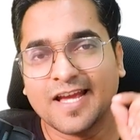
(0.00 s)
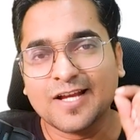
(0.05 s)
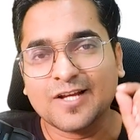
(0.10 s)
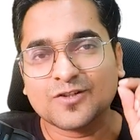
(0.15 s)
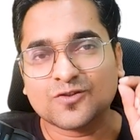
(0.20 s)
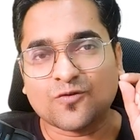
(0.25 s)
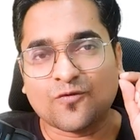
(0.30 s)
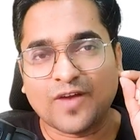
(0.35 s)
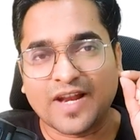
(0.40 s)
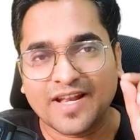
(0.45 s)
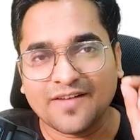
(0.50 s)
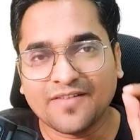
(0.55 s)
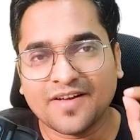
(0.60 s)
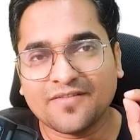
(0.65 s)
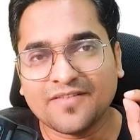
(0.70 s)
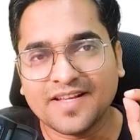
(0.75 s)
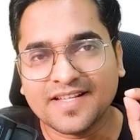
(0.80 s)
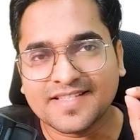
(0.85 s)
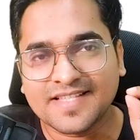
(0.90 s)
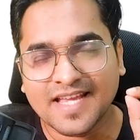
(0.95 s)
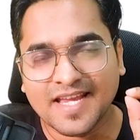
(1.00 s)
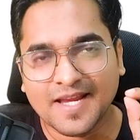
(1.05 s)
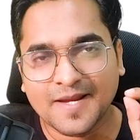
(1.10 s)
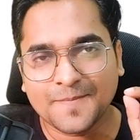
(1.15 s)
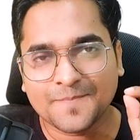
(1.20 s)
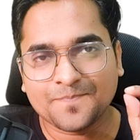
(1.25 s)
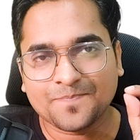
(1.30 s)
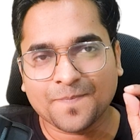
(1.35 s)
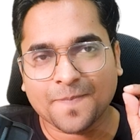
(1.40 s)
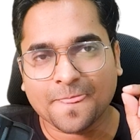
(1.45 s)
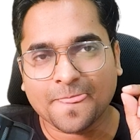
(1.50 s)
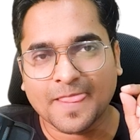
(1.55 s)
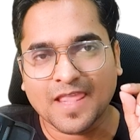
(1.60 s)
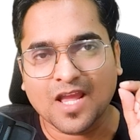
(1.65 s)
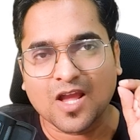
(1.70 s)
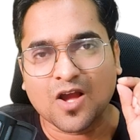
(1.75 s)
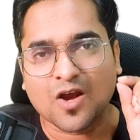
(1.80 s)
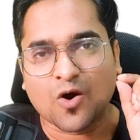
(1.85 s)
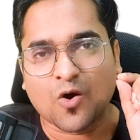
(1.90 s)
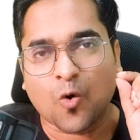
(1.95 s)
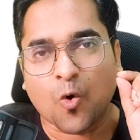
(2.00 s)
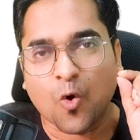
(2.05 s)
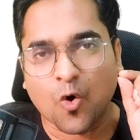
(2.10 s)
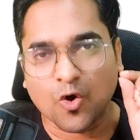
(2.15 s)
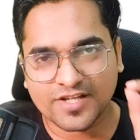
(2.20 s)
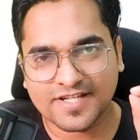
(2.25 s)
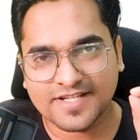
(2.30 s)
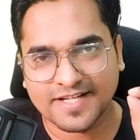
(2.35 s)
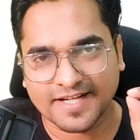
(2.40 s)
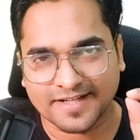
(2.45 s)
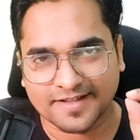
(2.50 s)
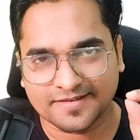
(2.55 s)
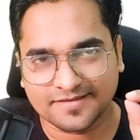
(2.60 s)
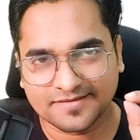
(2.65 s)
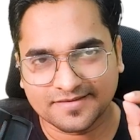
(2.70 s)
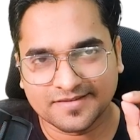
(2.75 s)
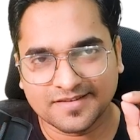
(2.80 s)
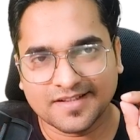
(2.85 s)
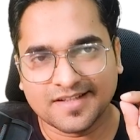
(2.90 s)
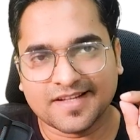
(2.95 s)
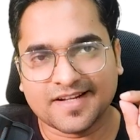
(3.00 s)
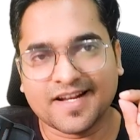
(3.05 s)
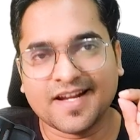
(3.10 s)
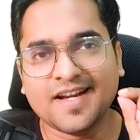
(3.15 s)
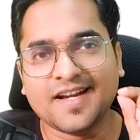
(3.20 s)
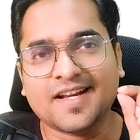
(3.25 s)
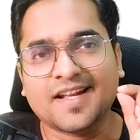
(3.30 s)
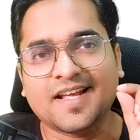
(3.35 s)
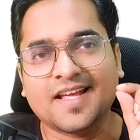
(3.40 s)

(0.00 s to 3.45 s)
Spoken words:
So whenever we say hosting, right?